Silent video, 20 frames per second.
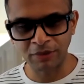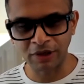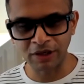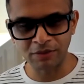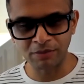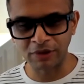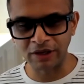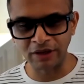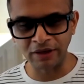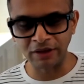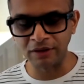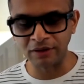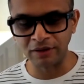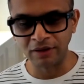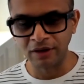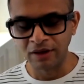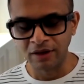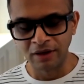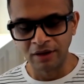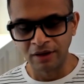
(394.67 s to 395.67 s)
in my
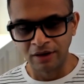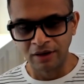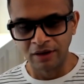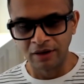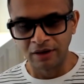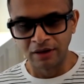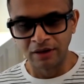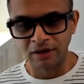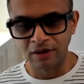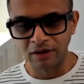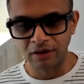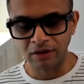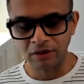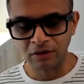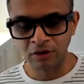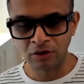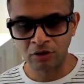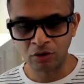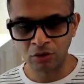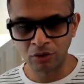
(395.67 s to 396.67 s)
mind,
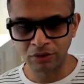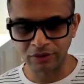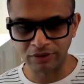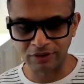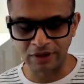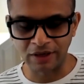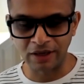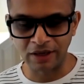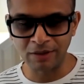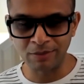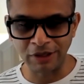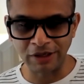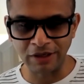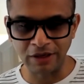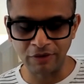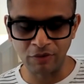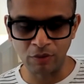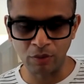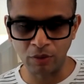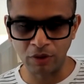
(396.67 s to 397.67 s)
the truth that I
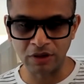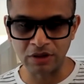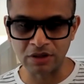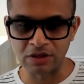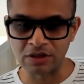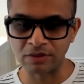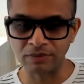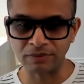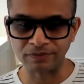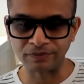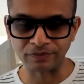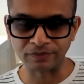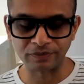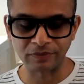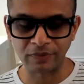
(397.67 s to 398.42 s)
believed was